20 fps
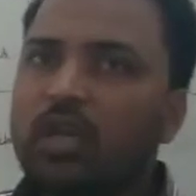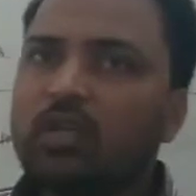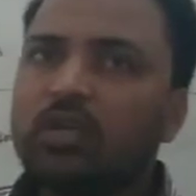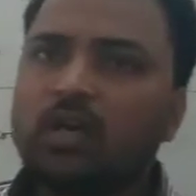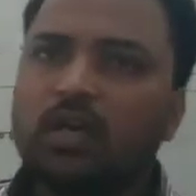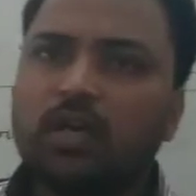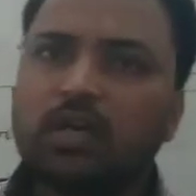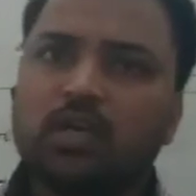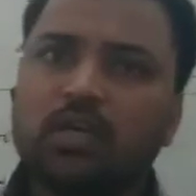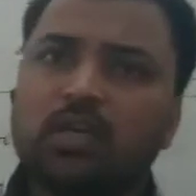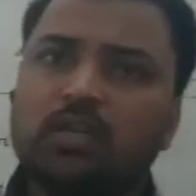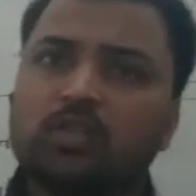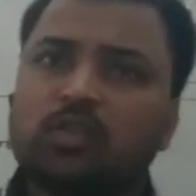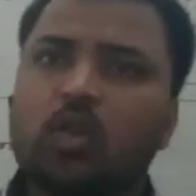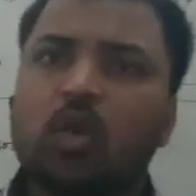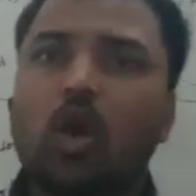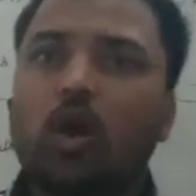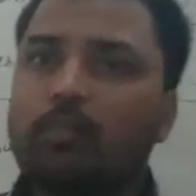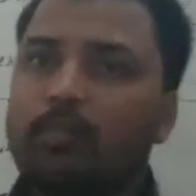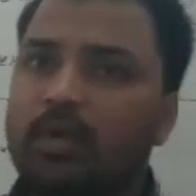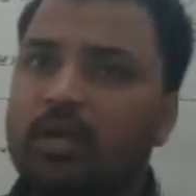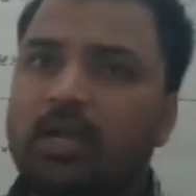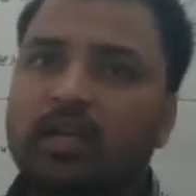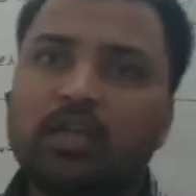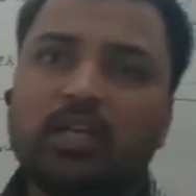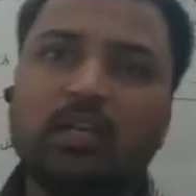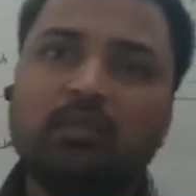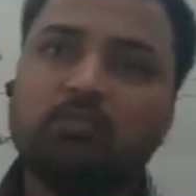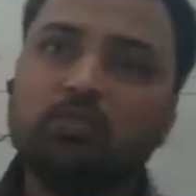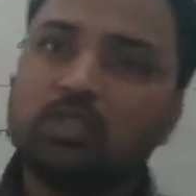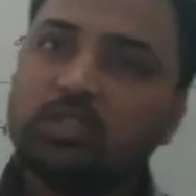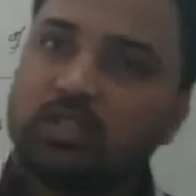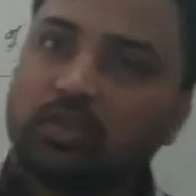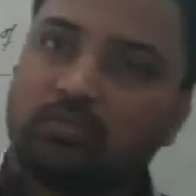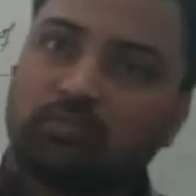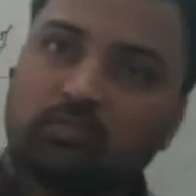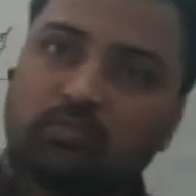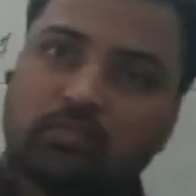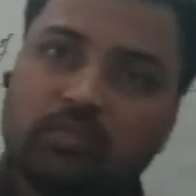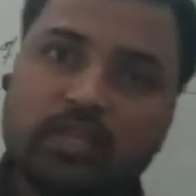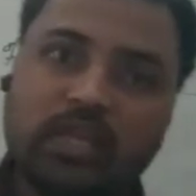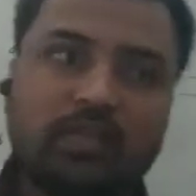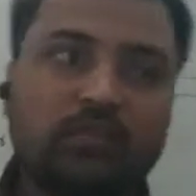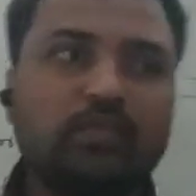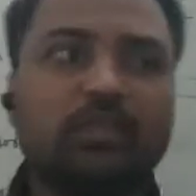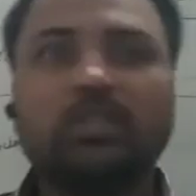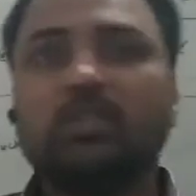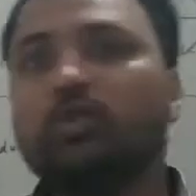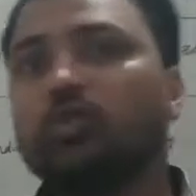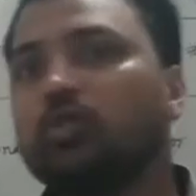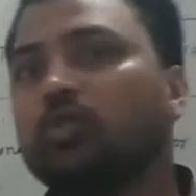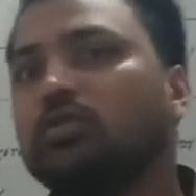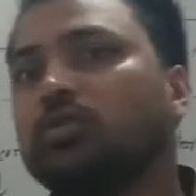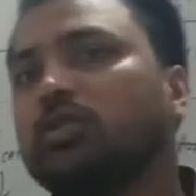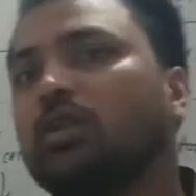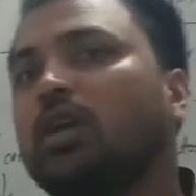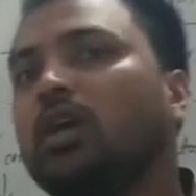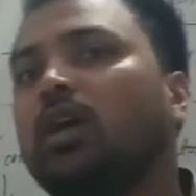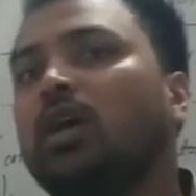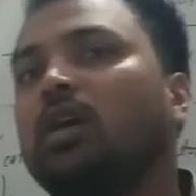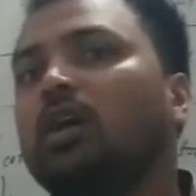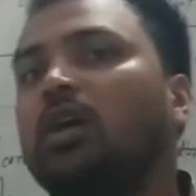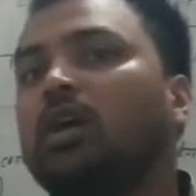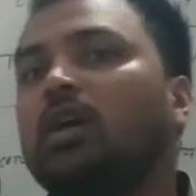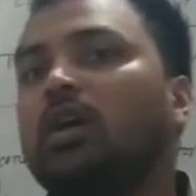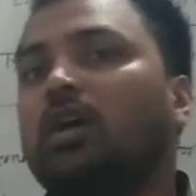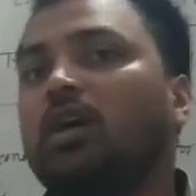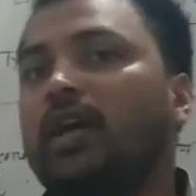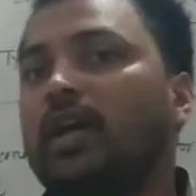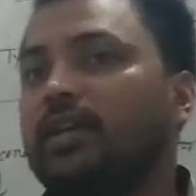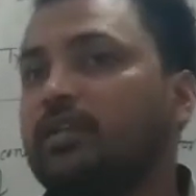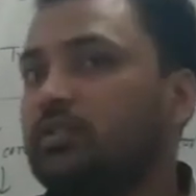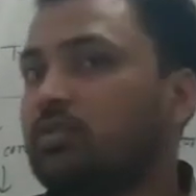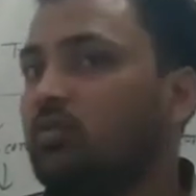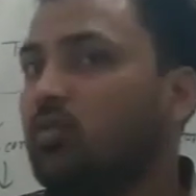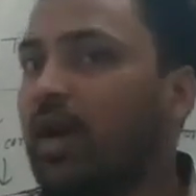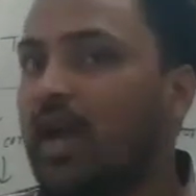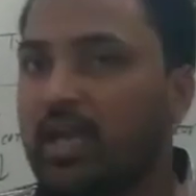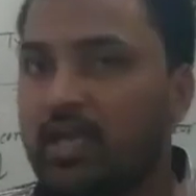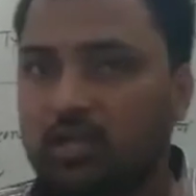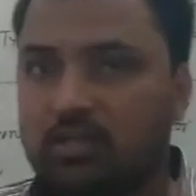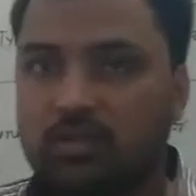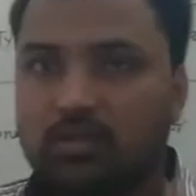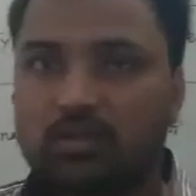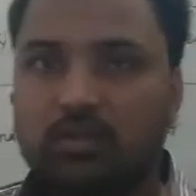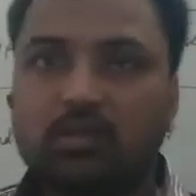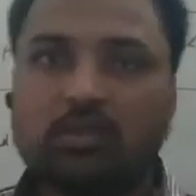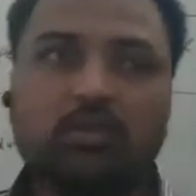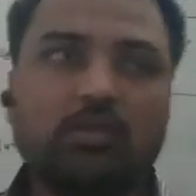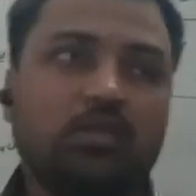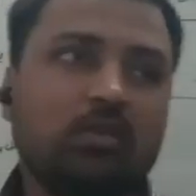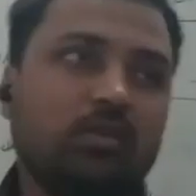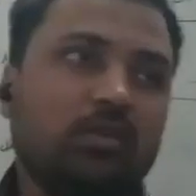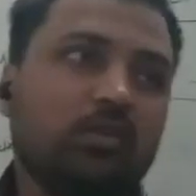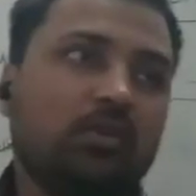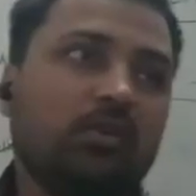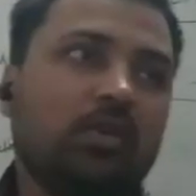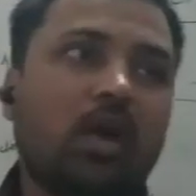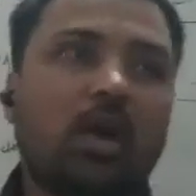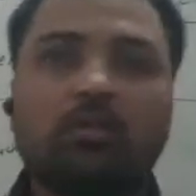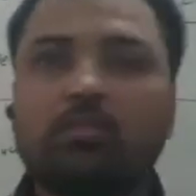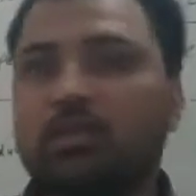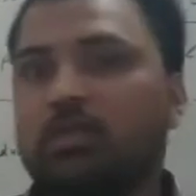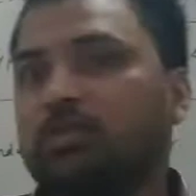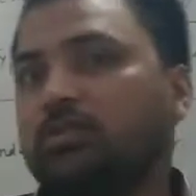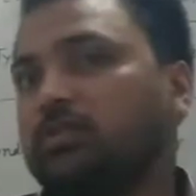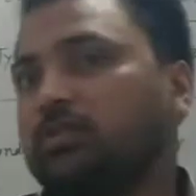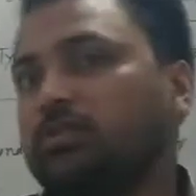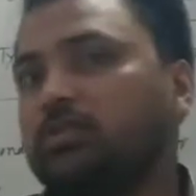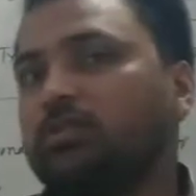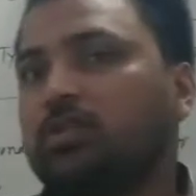copper and aluminum that we use as a wire in our